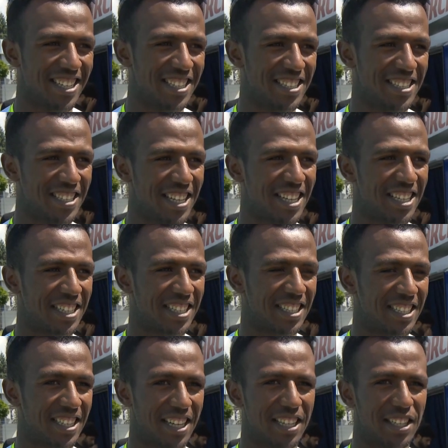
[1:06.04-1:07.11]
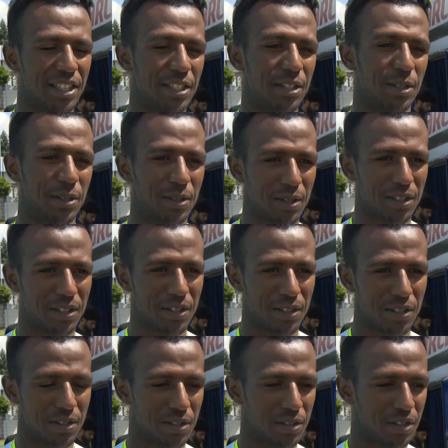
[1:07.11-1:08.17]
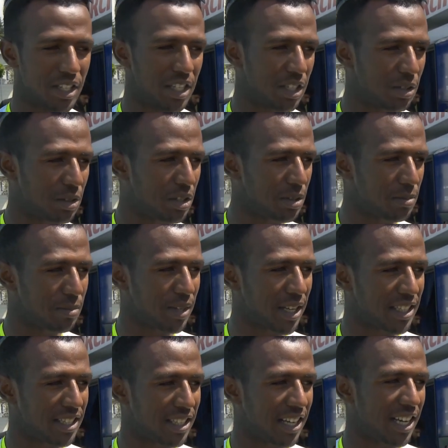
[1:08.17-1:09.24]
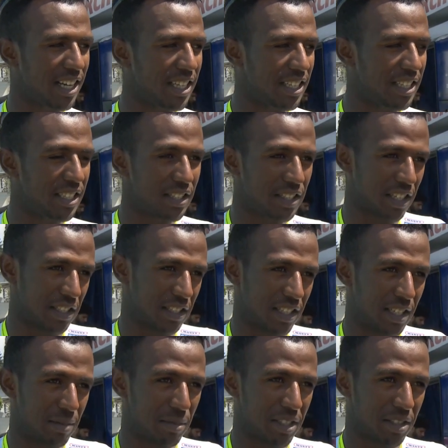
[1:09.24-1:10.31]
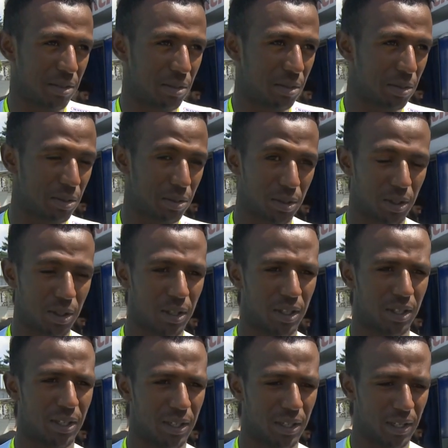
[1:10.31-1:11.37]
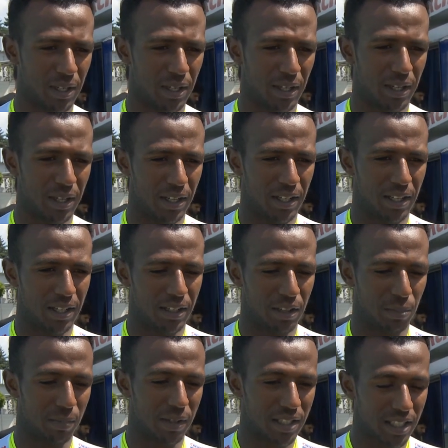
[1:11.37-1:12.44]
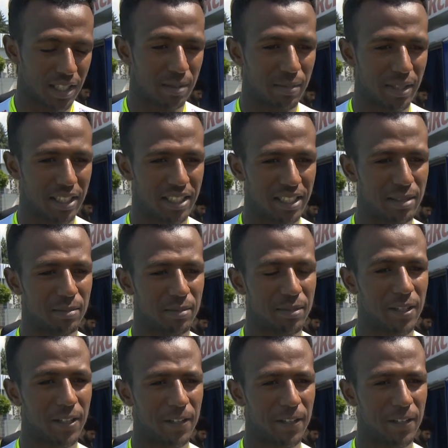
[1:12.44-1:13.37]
It's I don't know. It's really good, but I just coming to present my team.